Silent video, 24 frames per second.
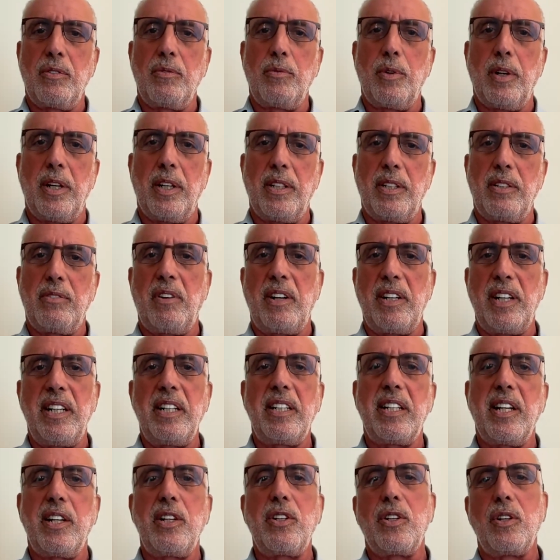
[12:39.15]
was running
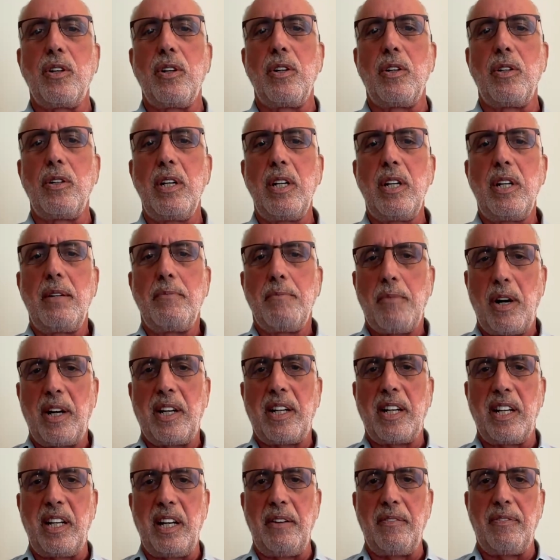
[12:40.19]
digital
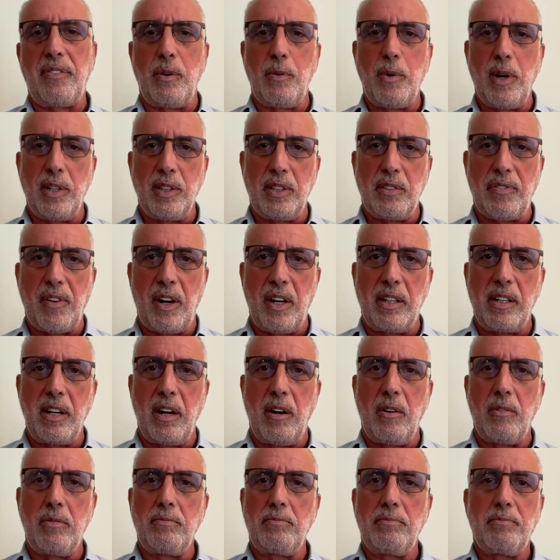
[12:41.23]
marketing for Wells Fargo.